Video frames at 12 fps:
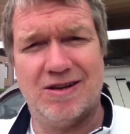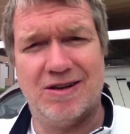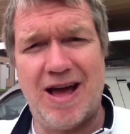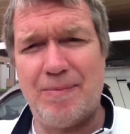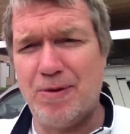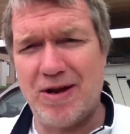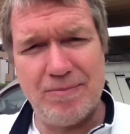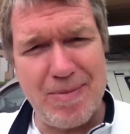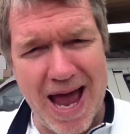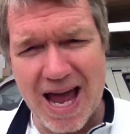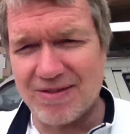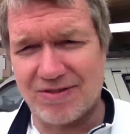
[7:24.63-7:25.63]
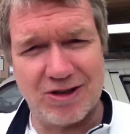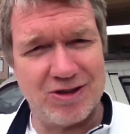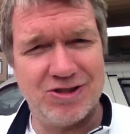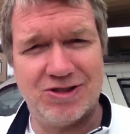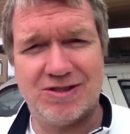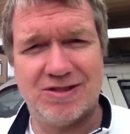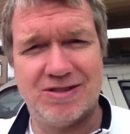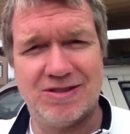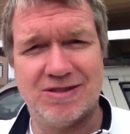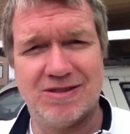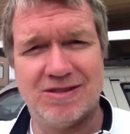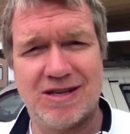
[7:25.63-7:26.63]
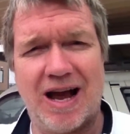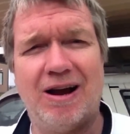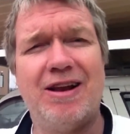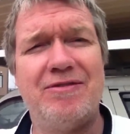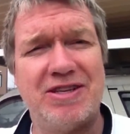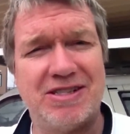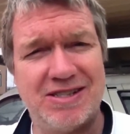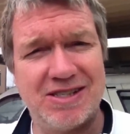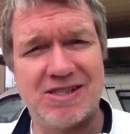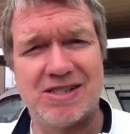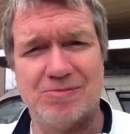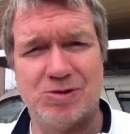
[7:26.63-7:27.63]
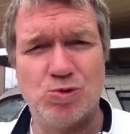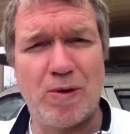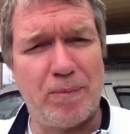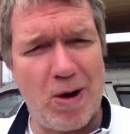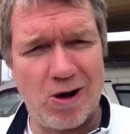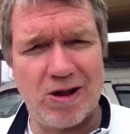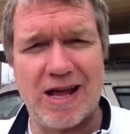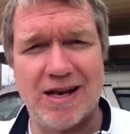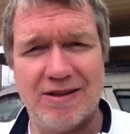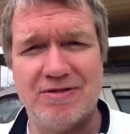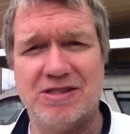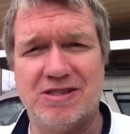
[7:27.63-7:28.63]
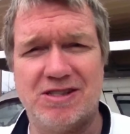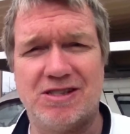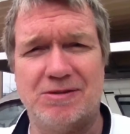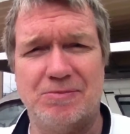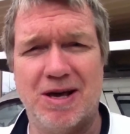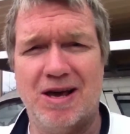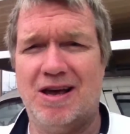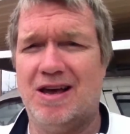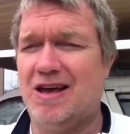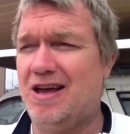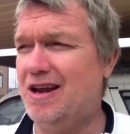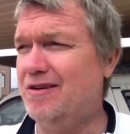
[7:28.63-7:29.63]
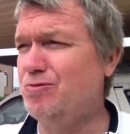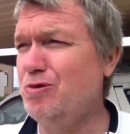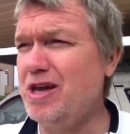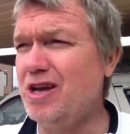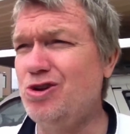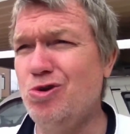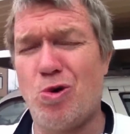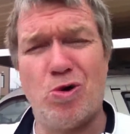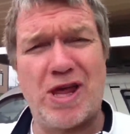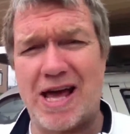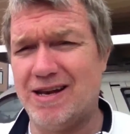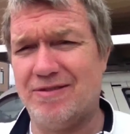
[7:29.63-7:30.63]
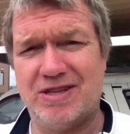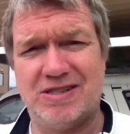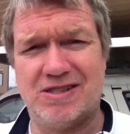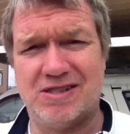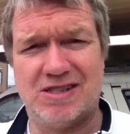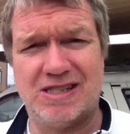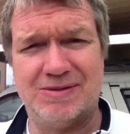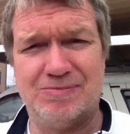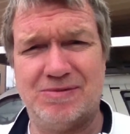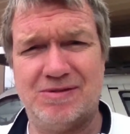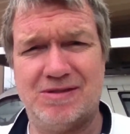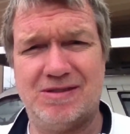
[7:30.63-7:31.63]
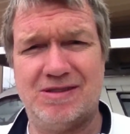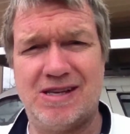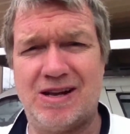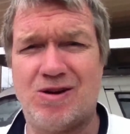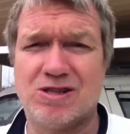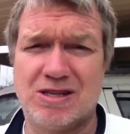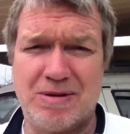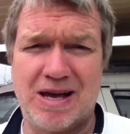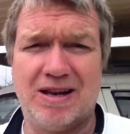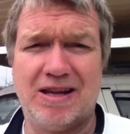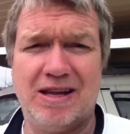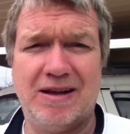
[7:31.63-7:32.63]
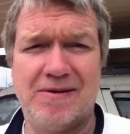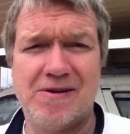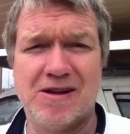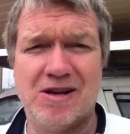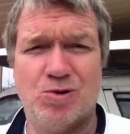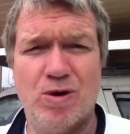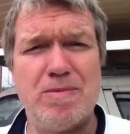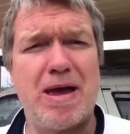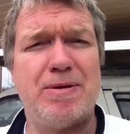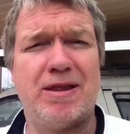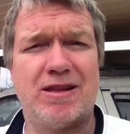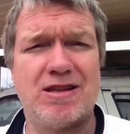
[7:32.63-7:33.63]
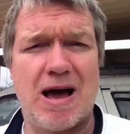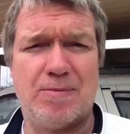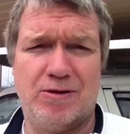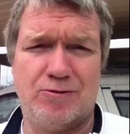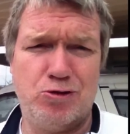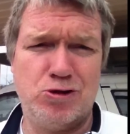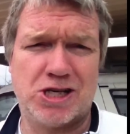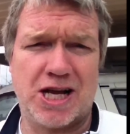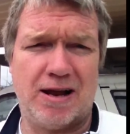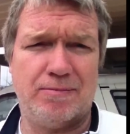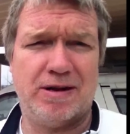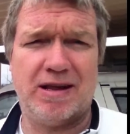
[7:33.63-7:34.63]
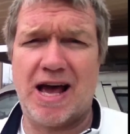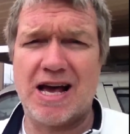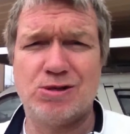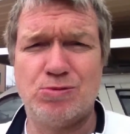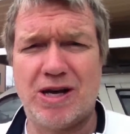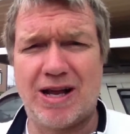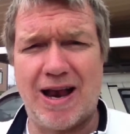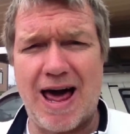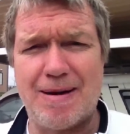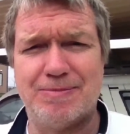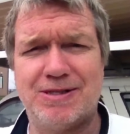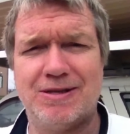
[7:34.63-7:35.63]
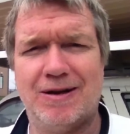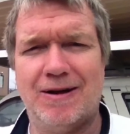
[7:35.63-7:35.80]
Not putting man first, our living systems. We're part of that living system. And if we ignore that living system, then ultimately we may be at the top of the food chain, but as we collapse